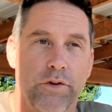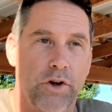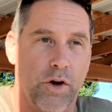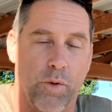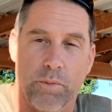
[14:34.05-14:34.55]
You
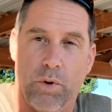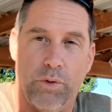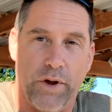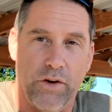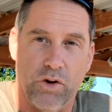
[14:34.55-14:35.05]
can run
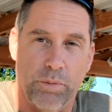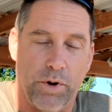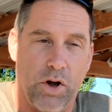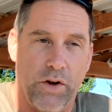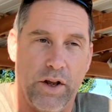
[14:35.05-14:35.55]
both eyes open
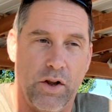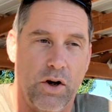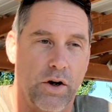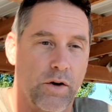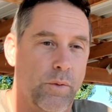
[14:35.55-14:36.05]
all day long,